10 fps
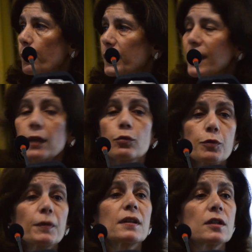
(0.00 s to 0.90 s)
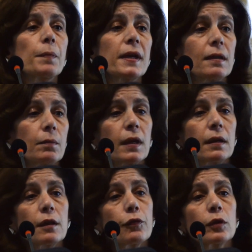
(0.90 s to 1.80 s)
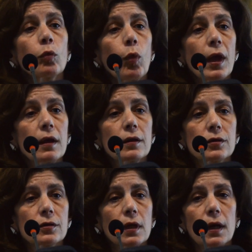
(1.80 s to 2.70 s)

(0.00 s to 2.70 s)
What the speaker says: but countries participate in different ways